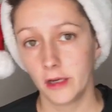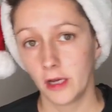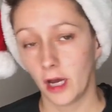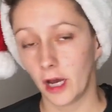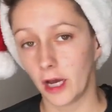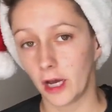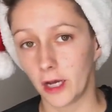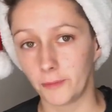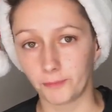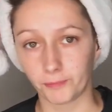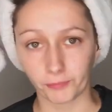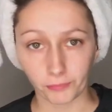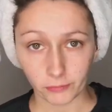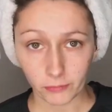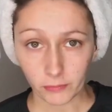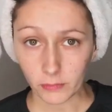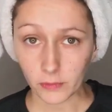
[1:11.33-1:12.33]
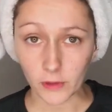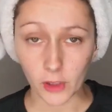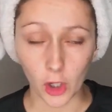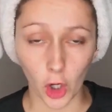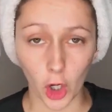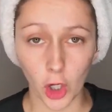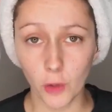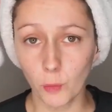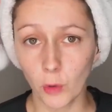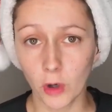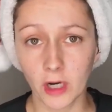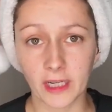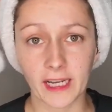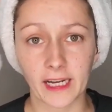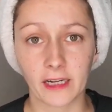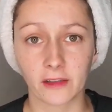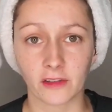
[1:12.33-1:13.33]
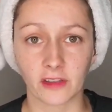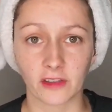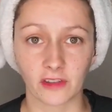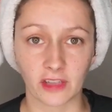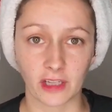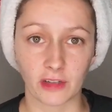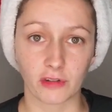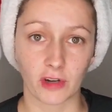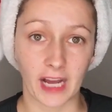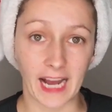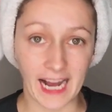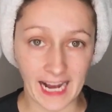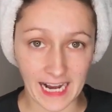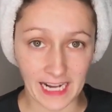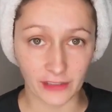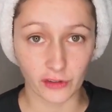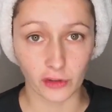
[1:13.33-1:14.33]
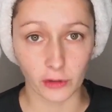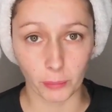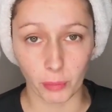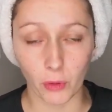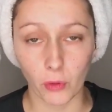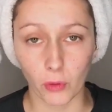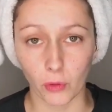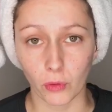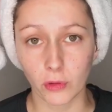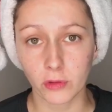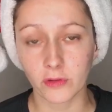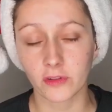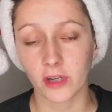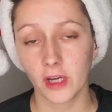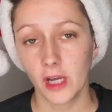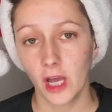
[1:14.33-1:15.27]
home workouts, etc., our support